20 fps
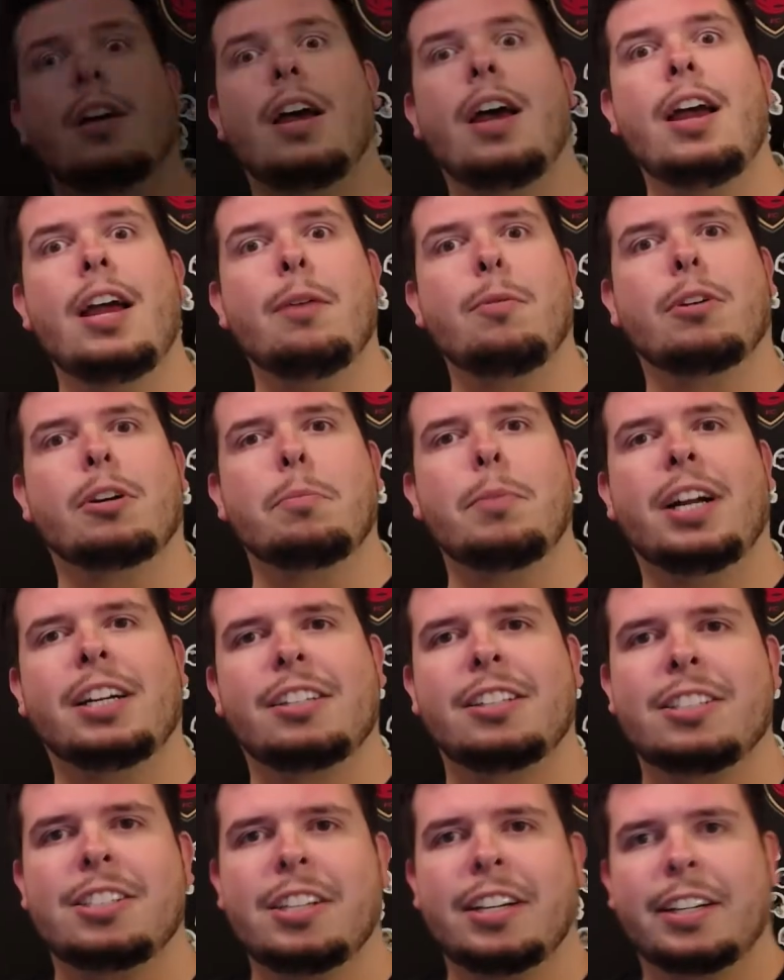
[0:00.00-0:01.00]
Hey, welcome back to
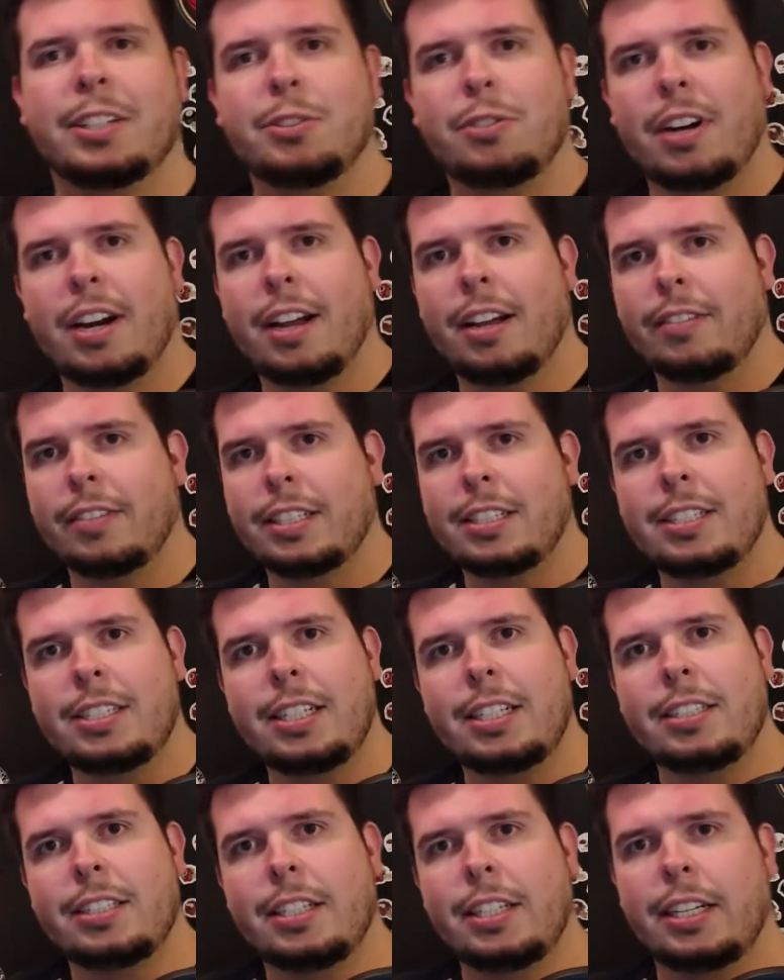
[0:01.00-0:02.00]
the second draft. It's
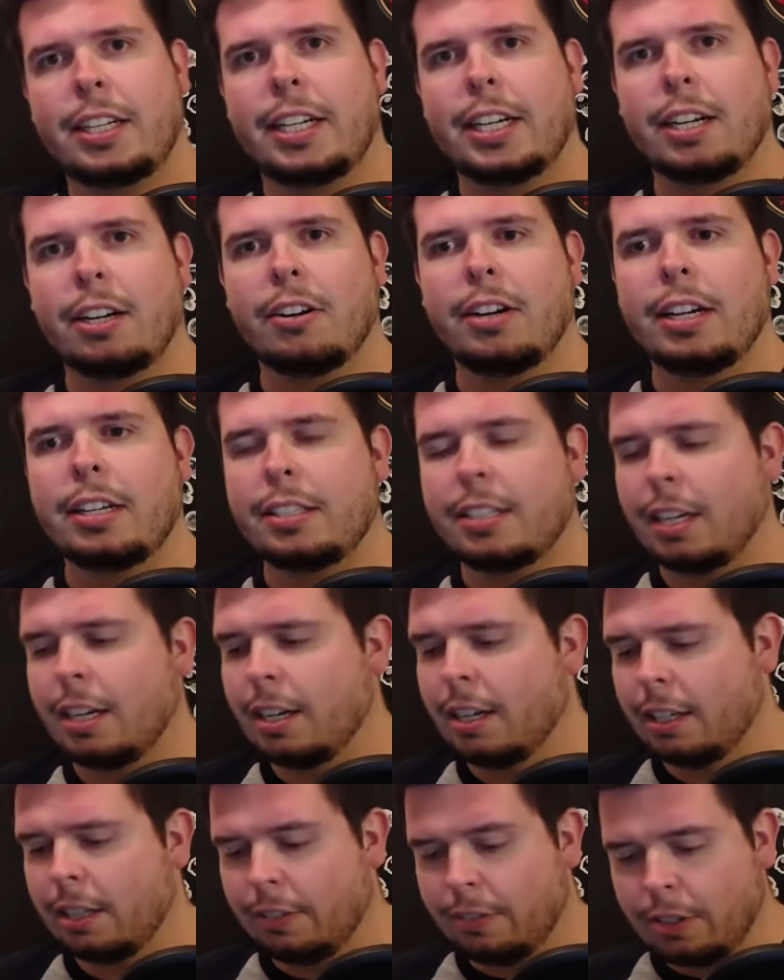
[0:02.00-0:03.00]
DT here, and
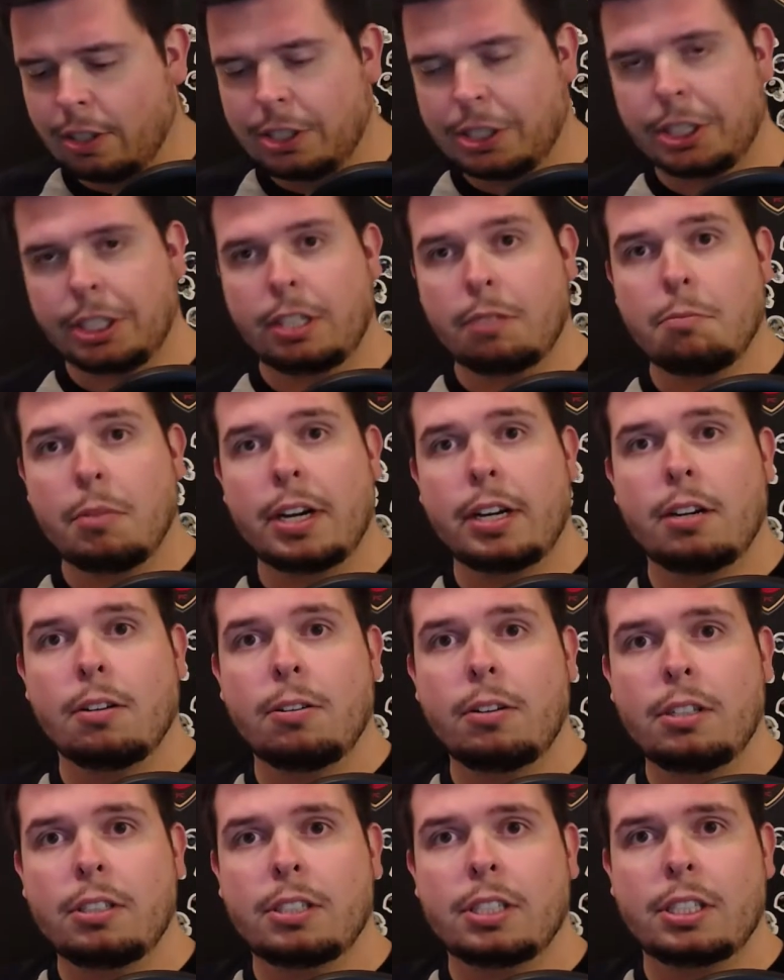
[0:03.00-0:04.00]
the first thing you might
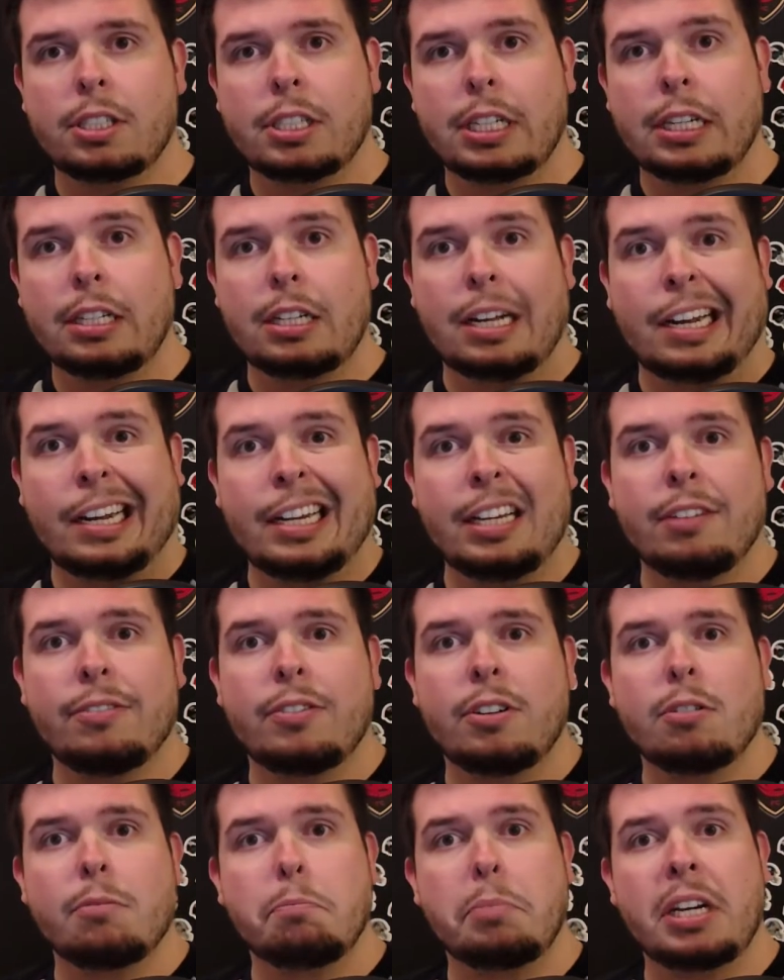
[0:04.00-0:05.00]
notice is that I have
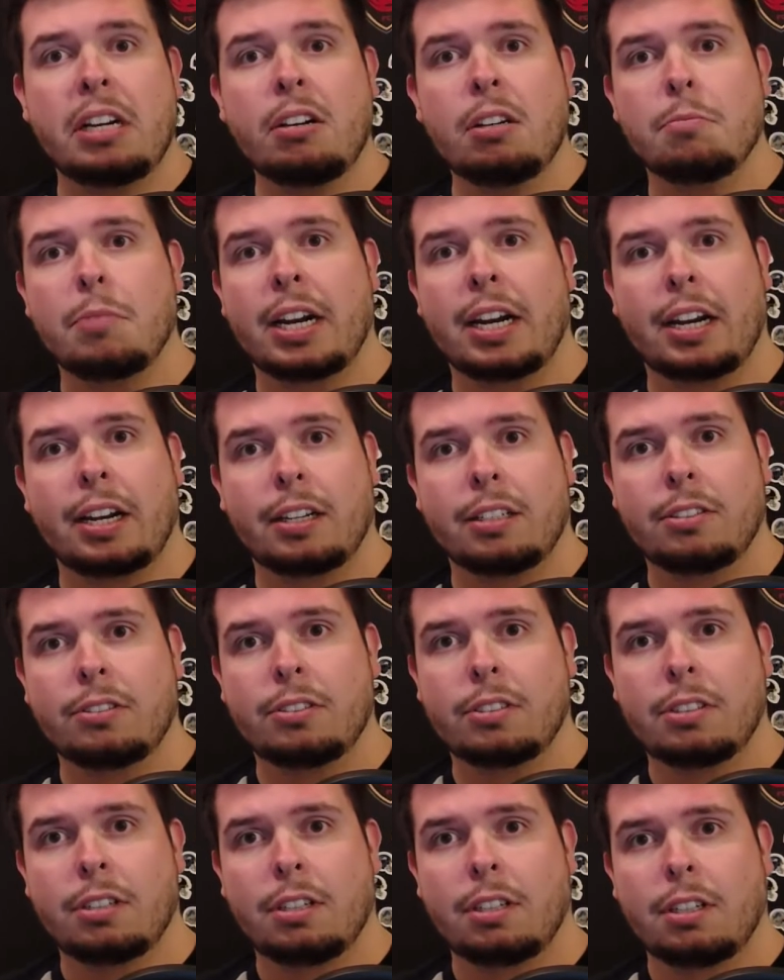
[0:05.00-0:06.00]
no beer in my
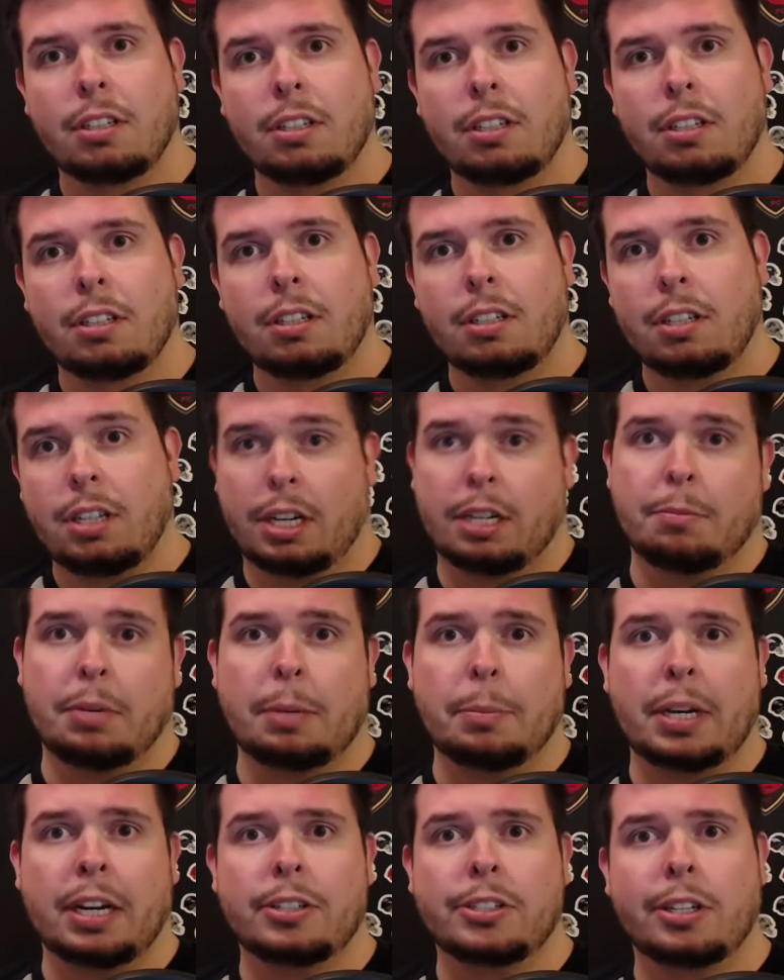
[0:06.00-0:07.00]
hands. And you might
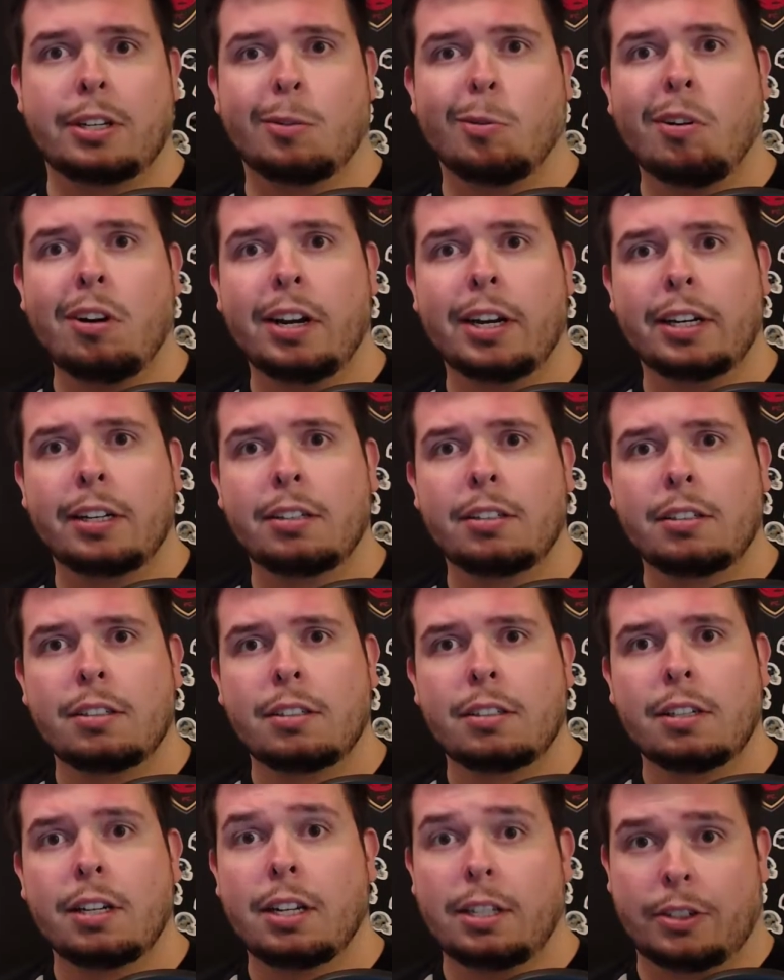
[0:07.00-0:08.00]
be asking why.
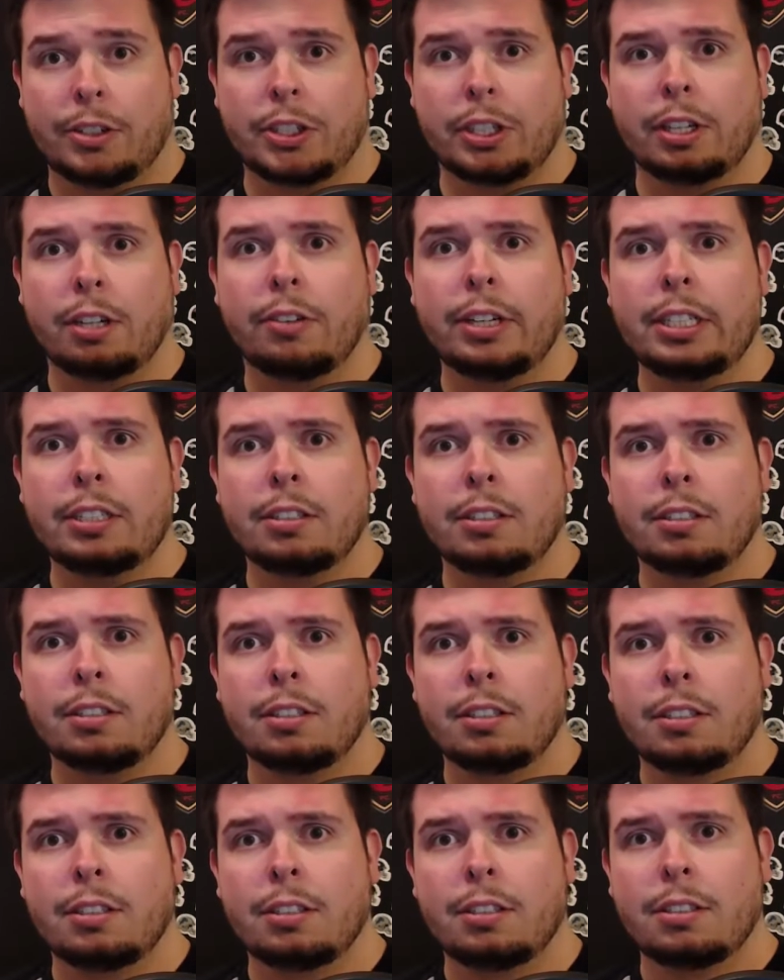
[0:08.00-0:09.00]
And there's a good reason.
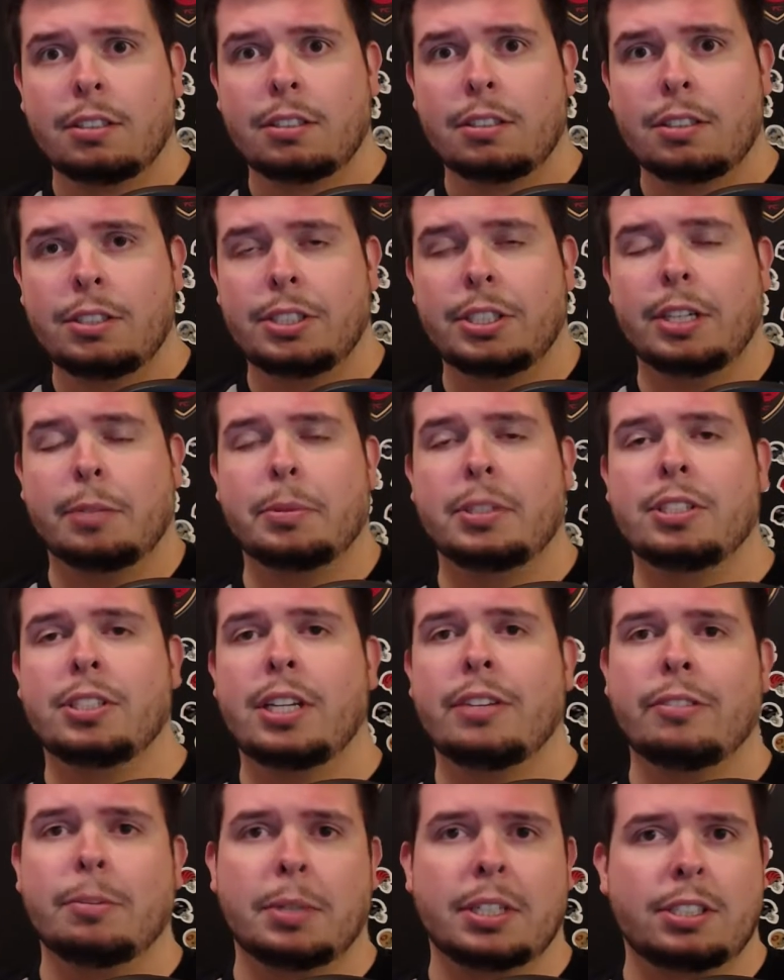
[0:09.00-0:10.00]
You see, I've been
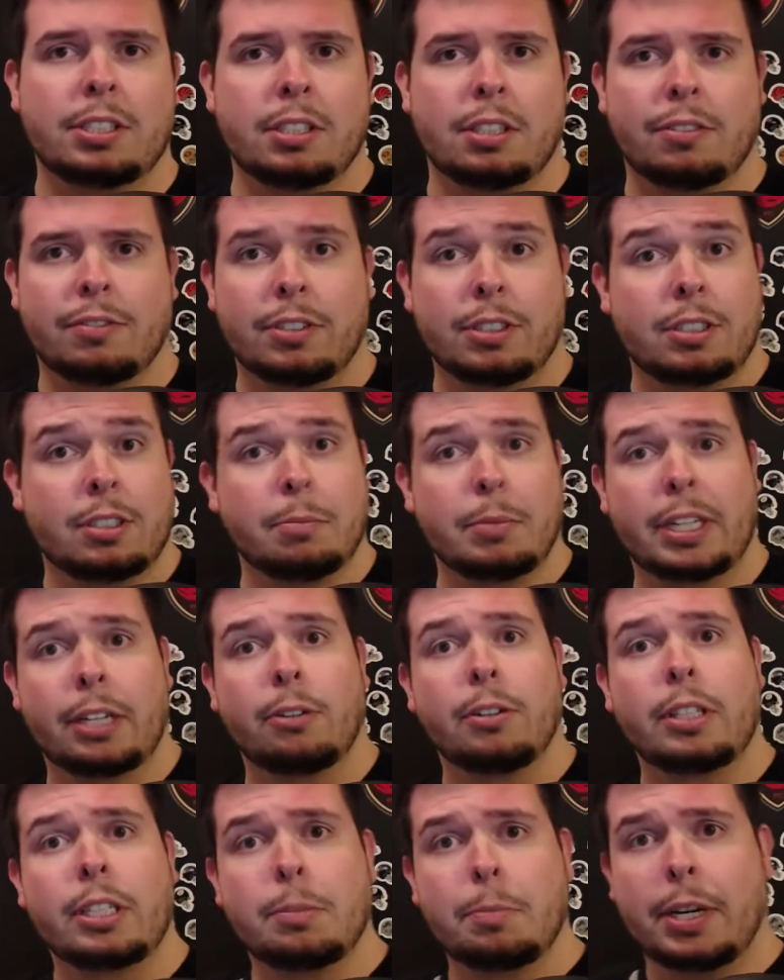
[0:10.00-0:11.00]
saving myself for somebody
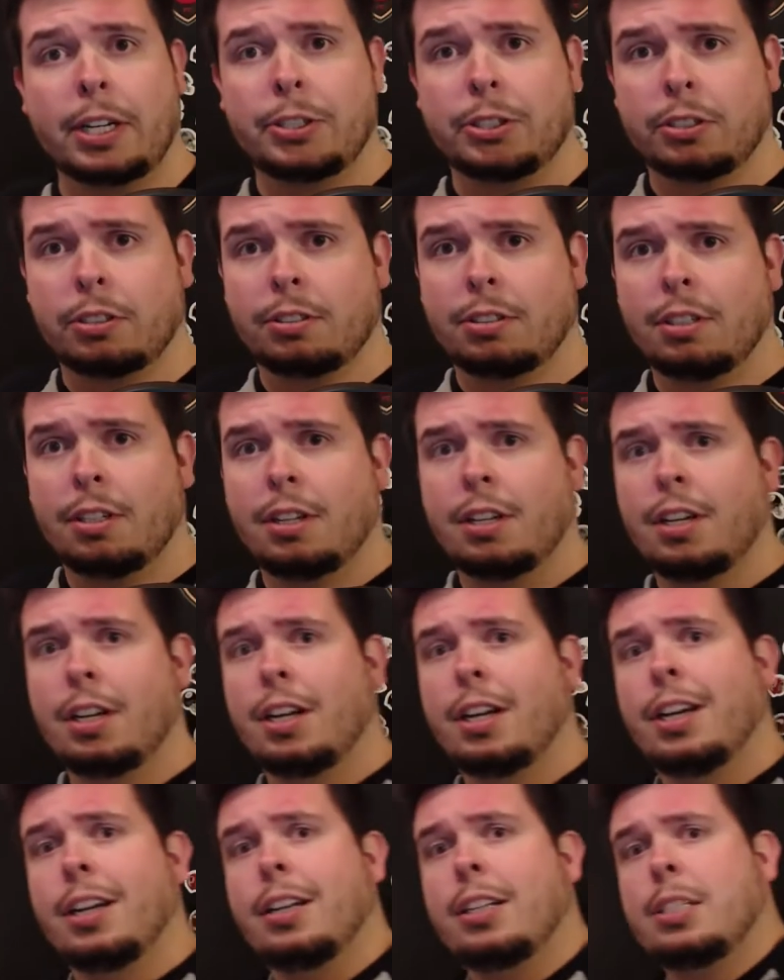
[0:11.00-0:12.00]
really special.
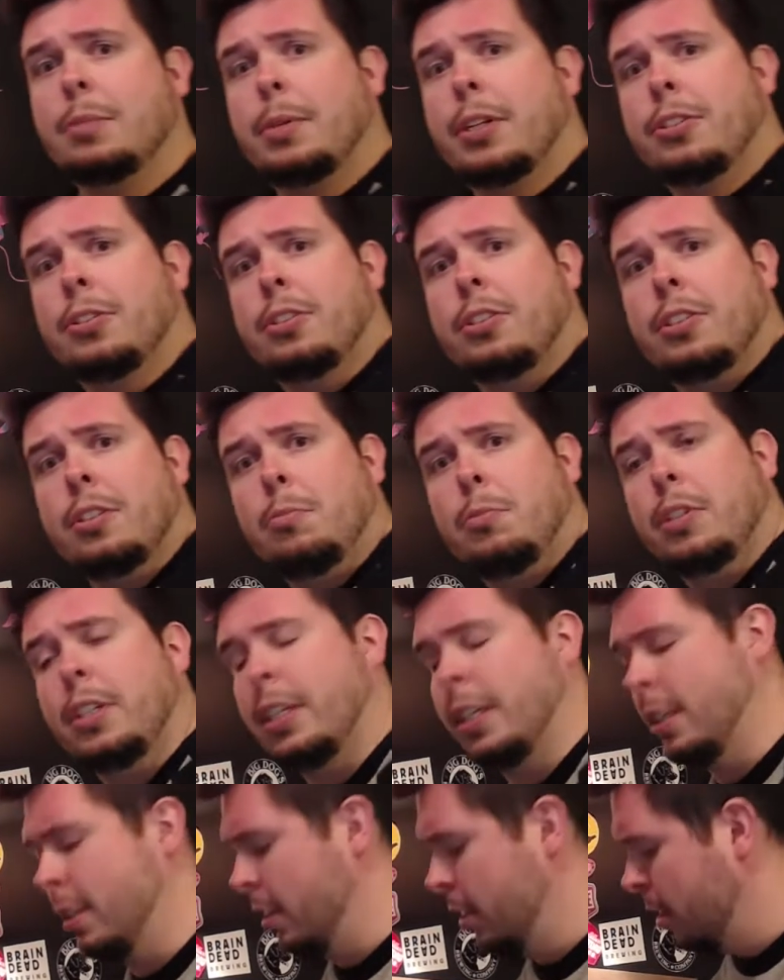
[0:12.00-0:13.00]
And that special someone
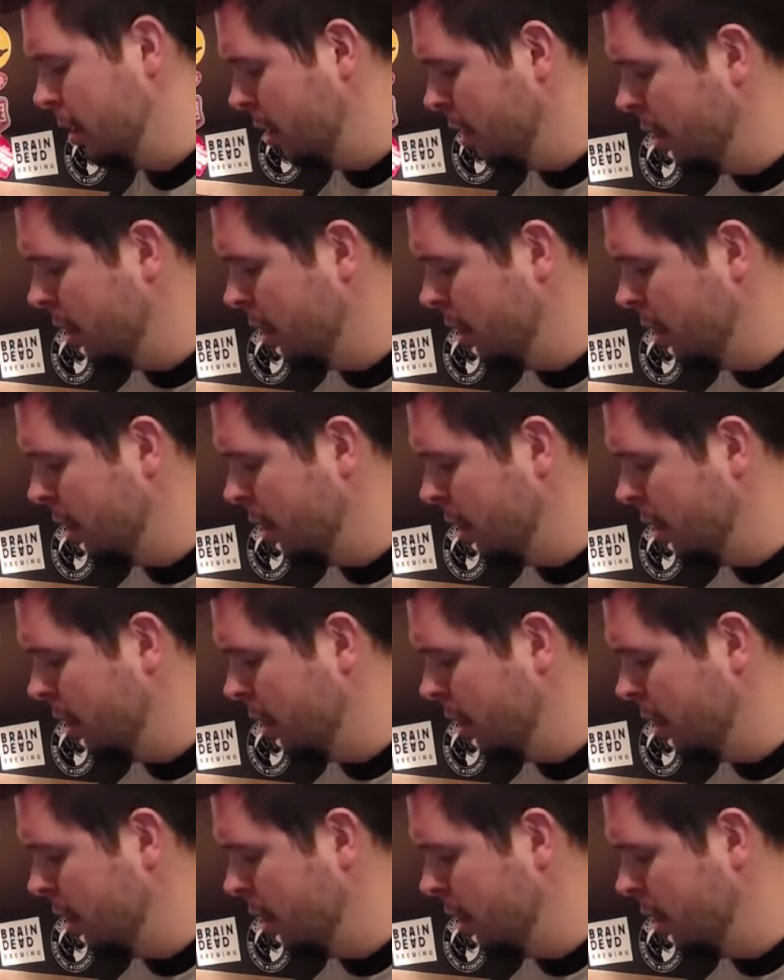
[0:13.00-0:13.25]
is